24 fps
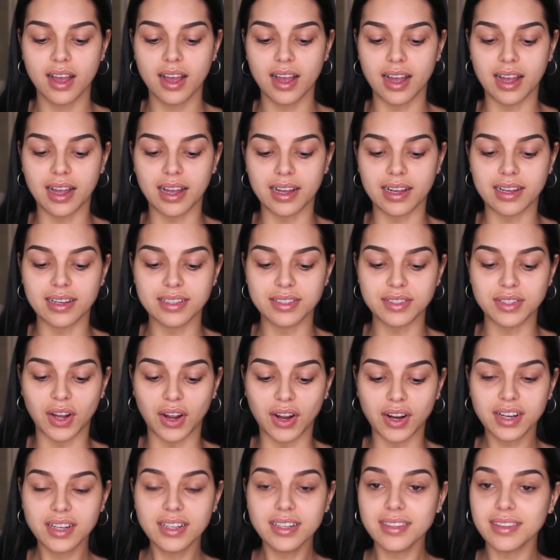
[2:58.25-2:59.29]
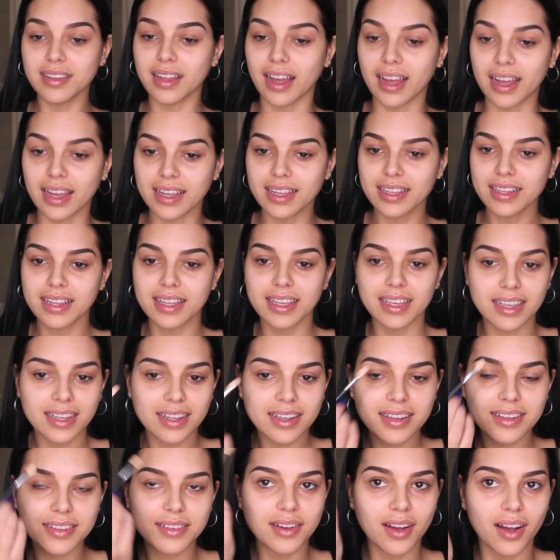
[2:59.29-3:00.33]
Not gonna lie, like
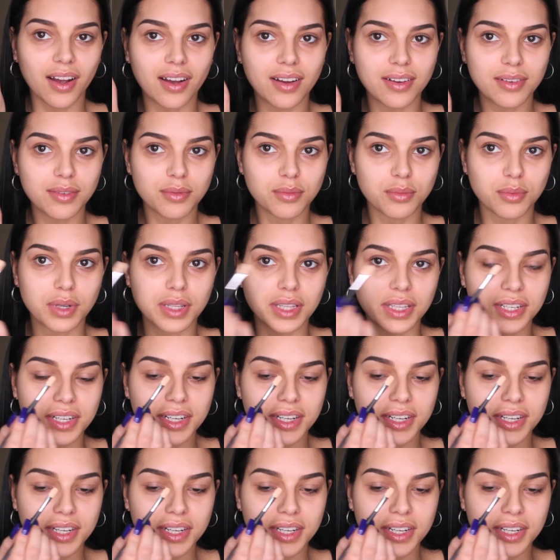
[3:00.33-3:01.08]
really